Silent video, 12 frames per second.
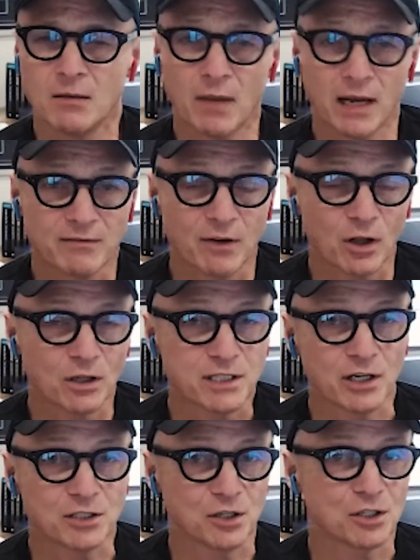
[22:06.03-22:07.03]
my
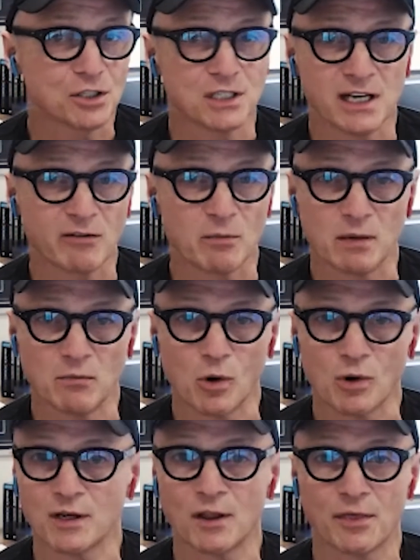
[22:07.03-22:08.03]
involuntary churn should never be more
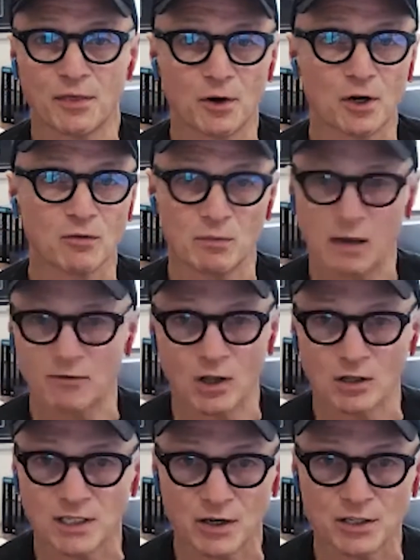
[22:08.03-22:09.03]
than a third of what my
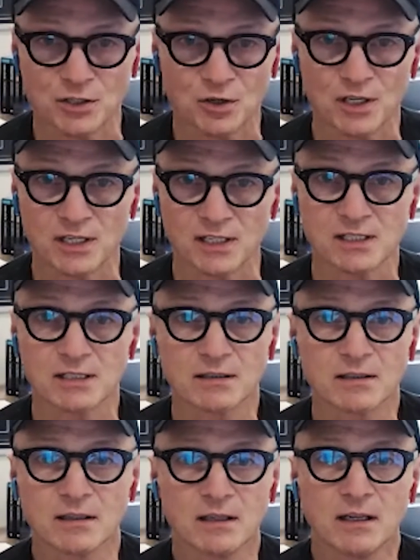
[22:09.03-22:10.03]
voluntary churn is. Mm-hmm.